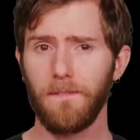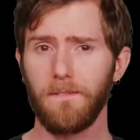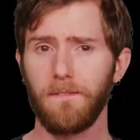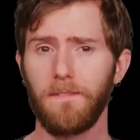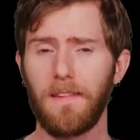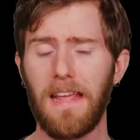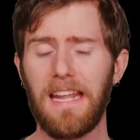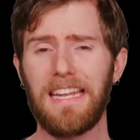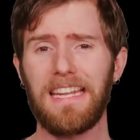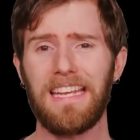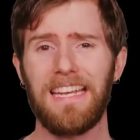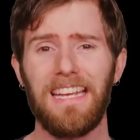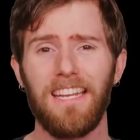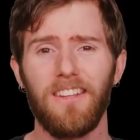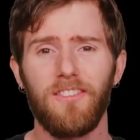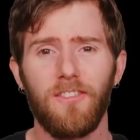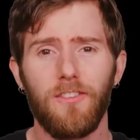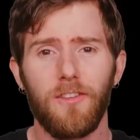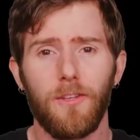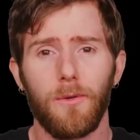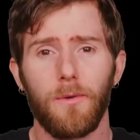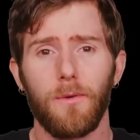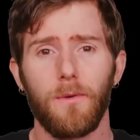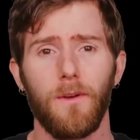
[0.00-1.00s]
Then it
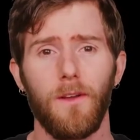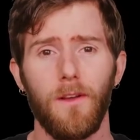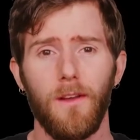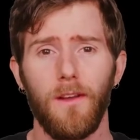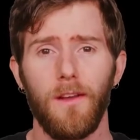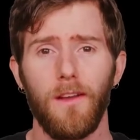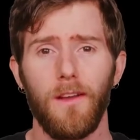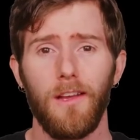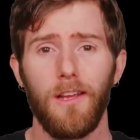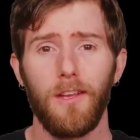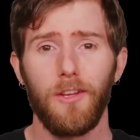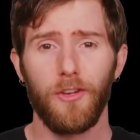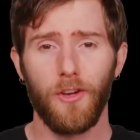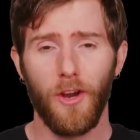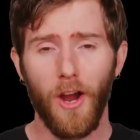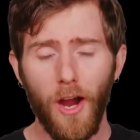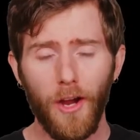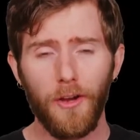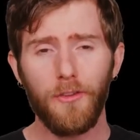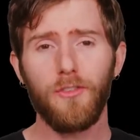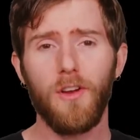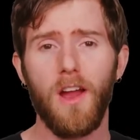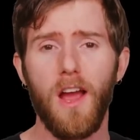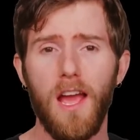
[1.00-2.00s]
hits you. Your
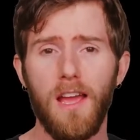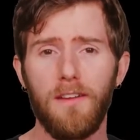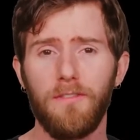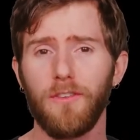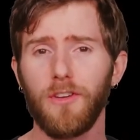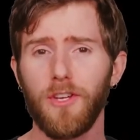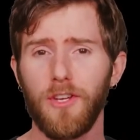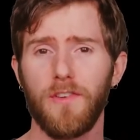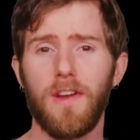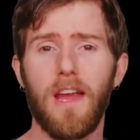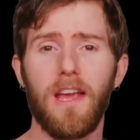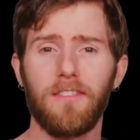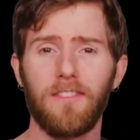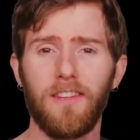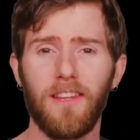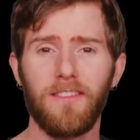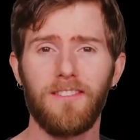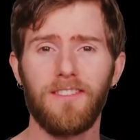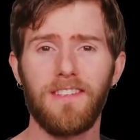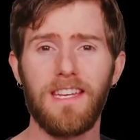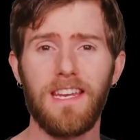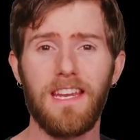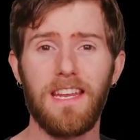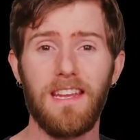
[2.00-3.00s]
hard drive or your
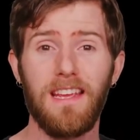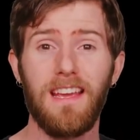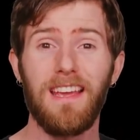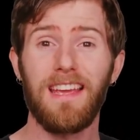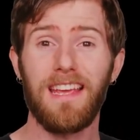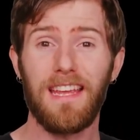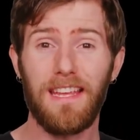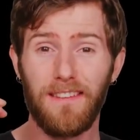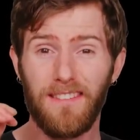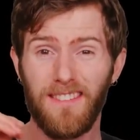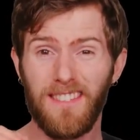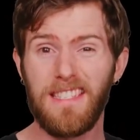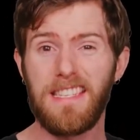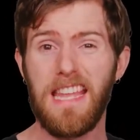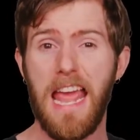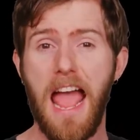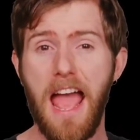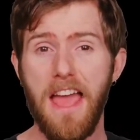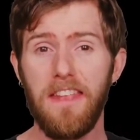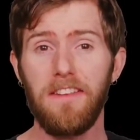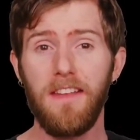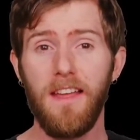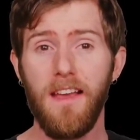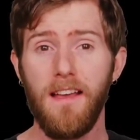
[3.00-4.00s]
SSD is
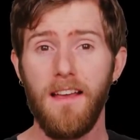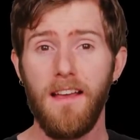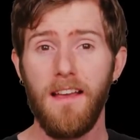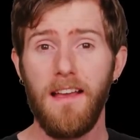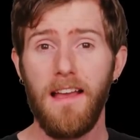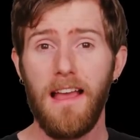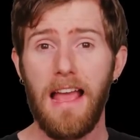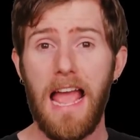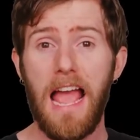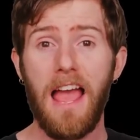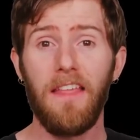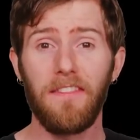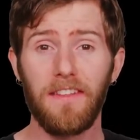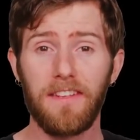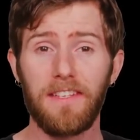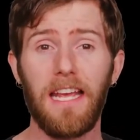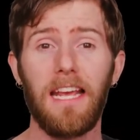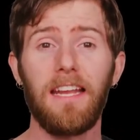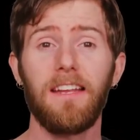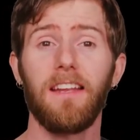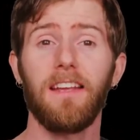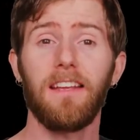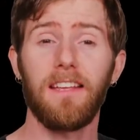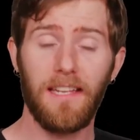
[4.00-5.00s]
dead, and the
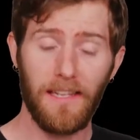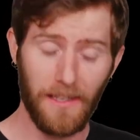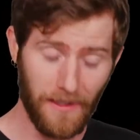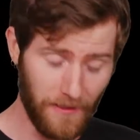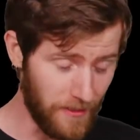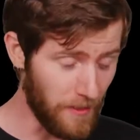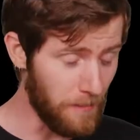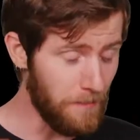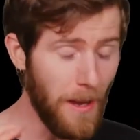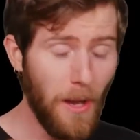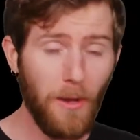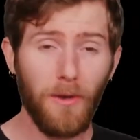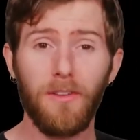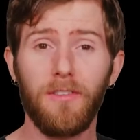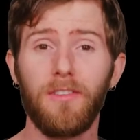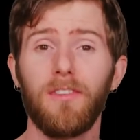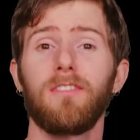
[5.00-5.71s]
data is about as